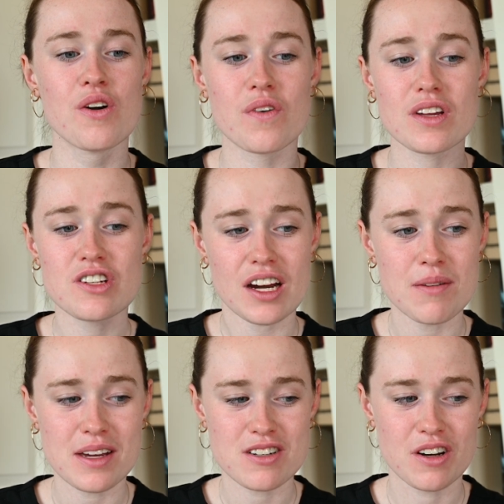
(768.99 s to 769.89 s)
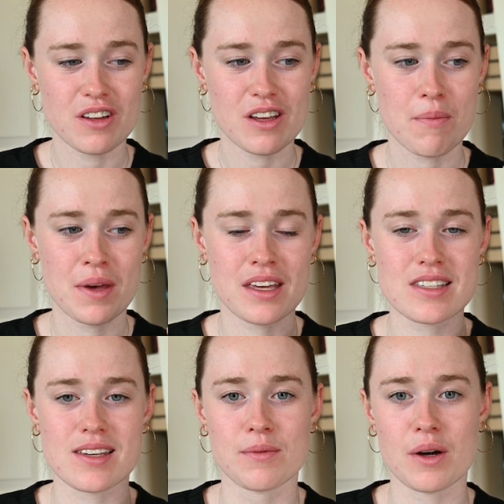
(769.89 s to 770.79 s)
Really try to make sure that you're picking
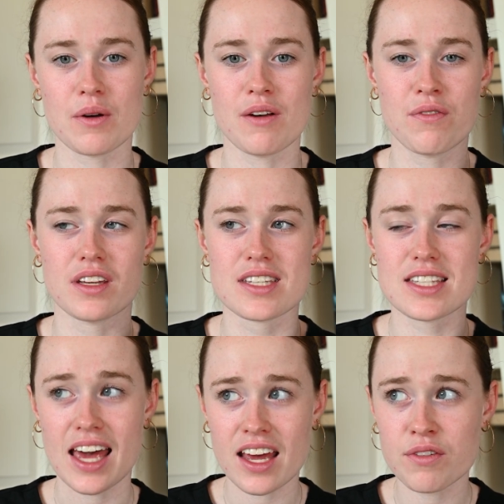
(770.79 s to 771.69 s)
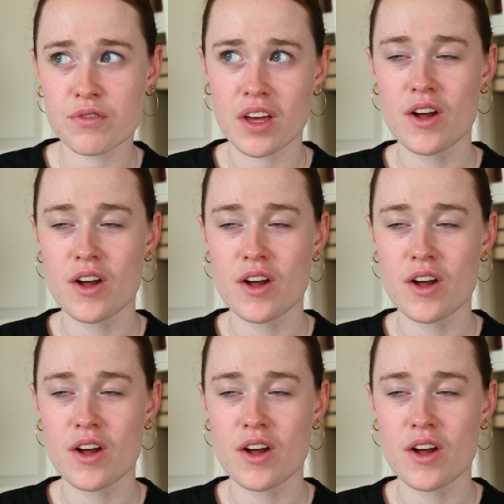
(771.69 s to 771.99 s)
somewhere where you feel safe.